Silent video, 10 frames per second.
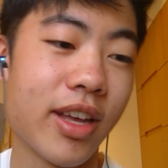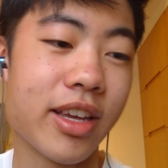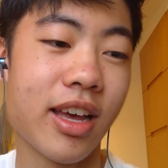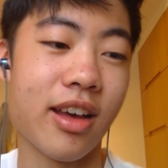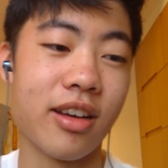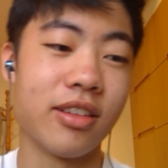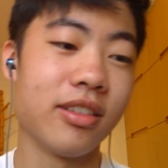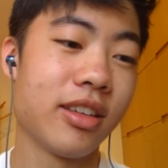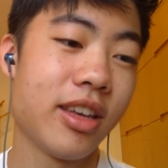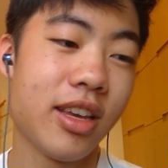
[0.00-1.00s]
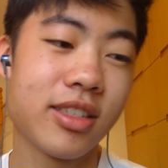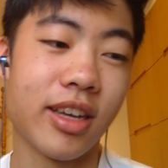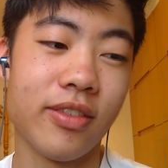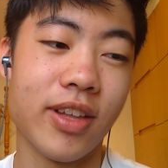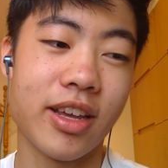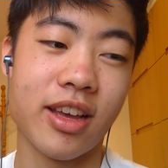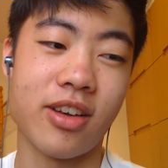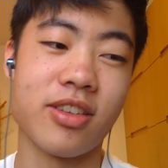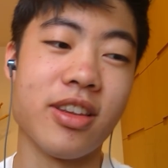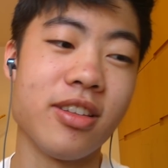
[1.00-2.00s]
that's how, pretty cool. It's though. kind of like how you
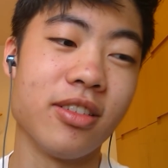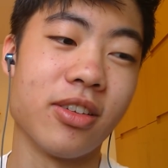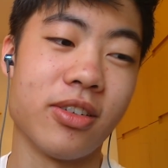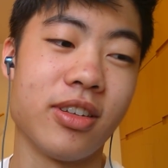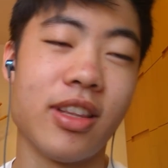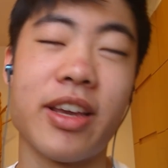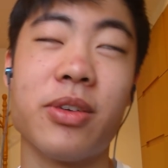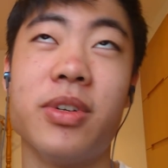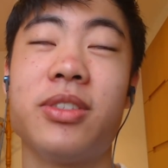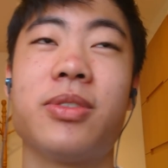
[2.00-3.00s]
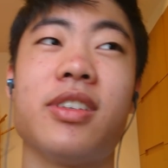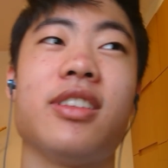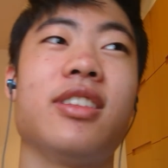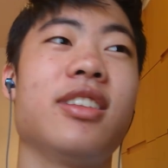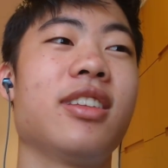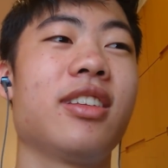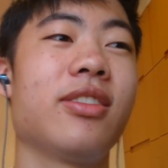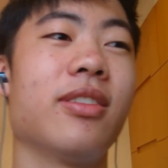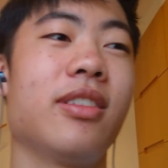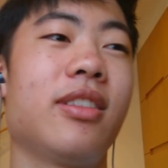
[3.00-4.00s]
need to learn a language when,
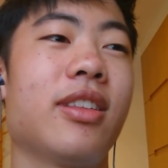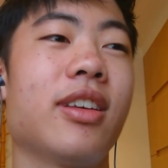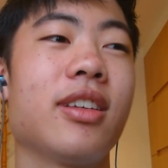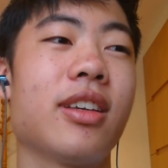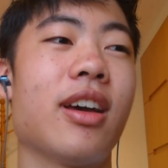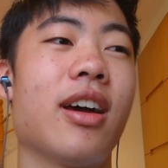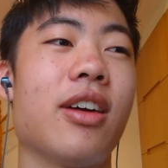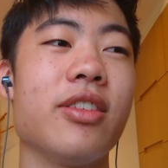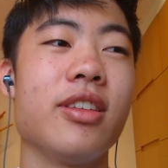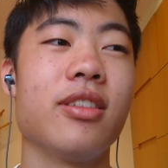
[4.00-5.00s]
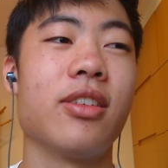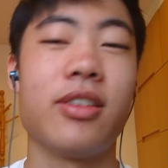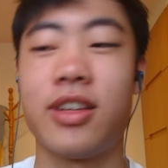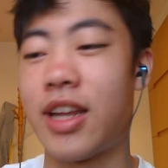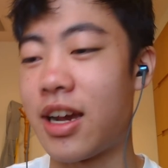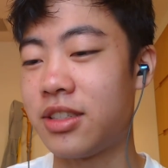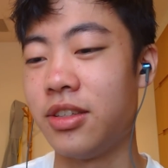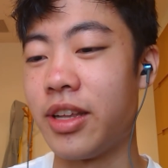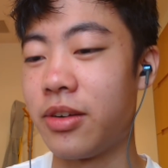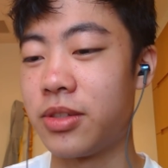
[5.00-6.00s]
like how you need to learn an actual
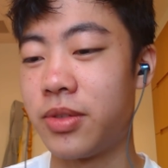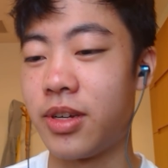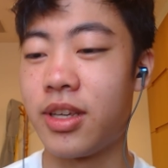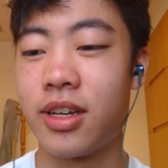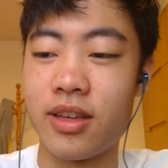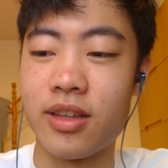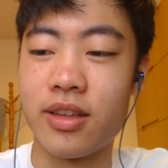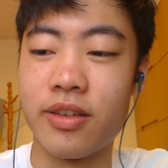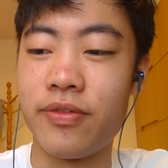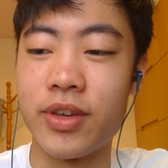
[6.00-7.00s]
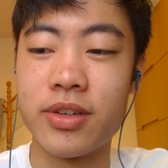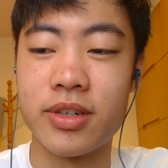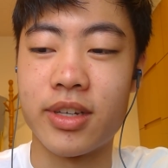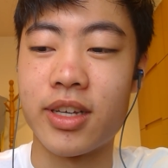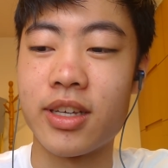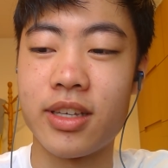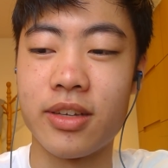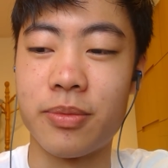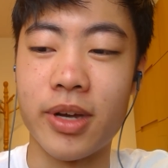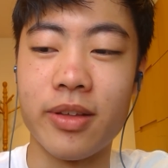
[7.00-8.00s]
language when you're young. In the future, like it'll
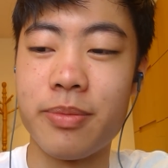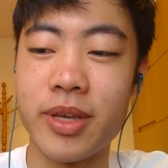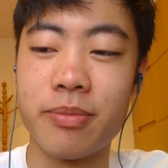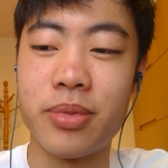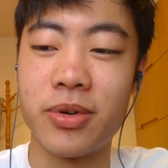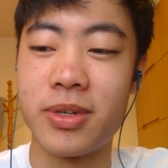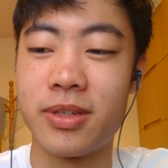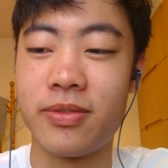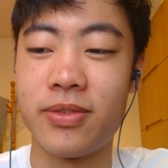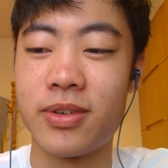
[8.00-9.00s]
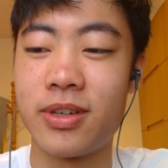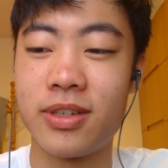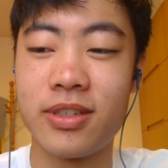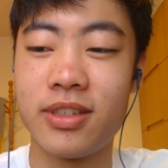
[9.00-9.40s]
probably be important for